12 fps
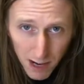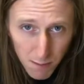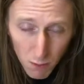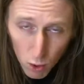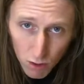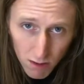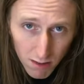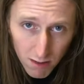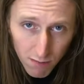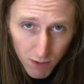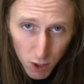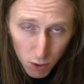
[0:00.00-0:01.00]
most
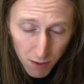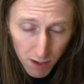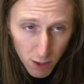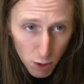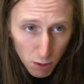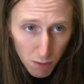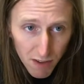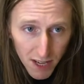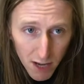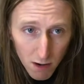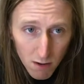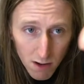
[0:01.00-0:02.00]
viewed YouTube
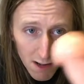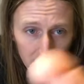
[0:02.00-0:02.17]
video.